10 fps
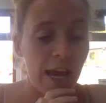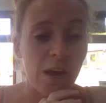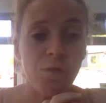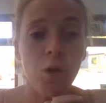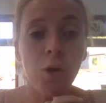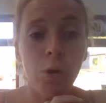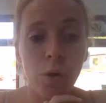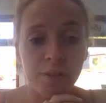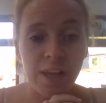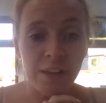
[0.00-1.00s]
If your
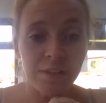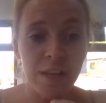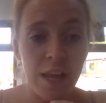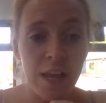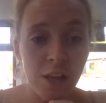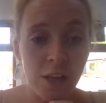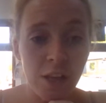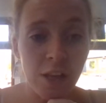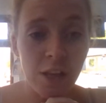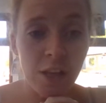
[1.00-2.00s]
horse has an
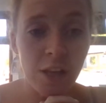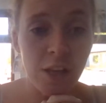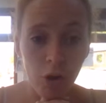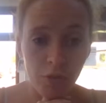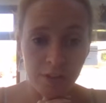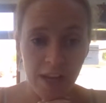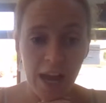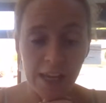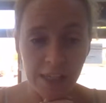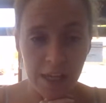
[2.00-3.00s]
injury or the tack,
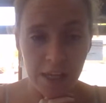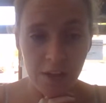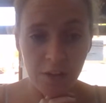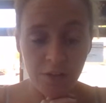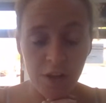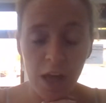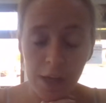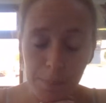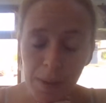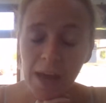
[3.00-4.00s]
so like
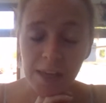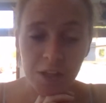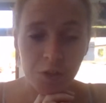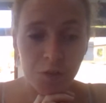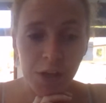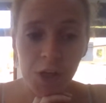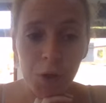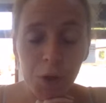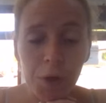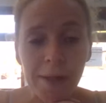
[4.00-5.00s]
back injury
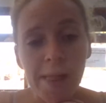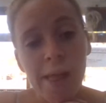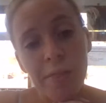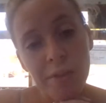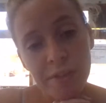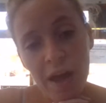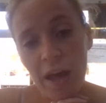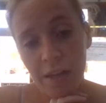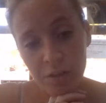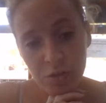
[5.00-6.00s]
or the tack
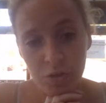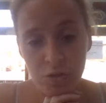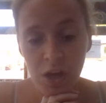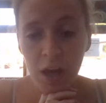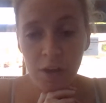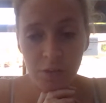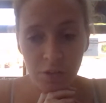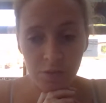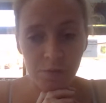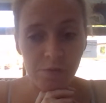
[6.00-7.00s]
is too tough,
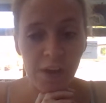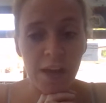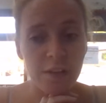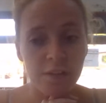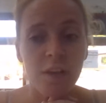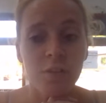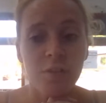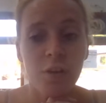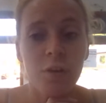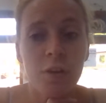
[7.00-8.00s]
doesn't fit,
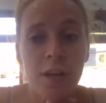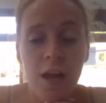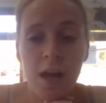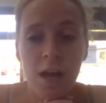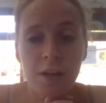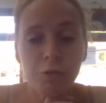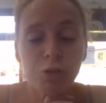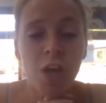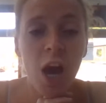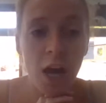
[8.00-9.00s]
so an
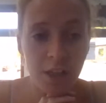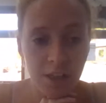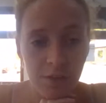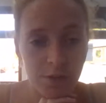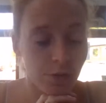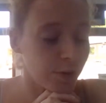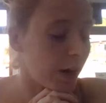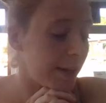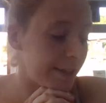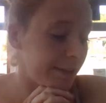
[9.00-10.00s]
alternative to
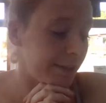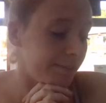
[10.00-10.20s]
riding.